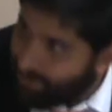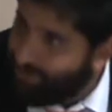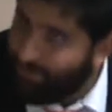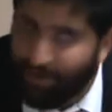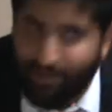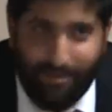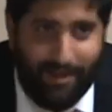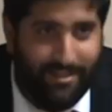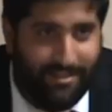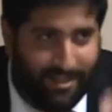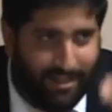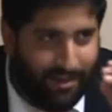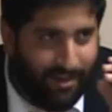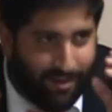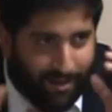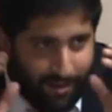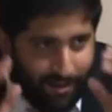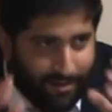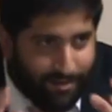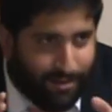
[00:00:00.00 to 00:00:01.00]
in front of me. It's like
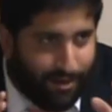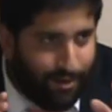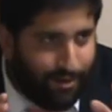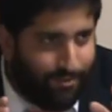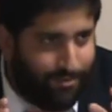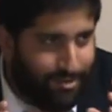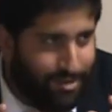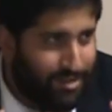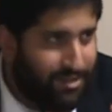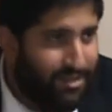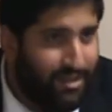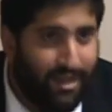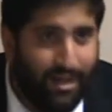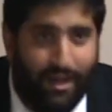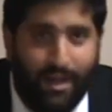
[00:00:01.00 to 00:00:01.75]
a tunnel vision.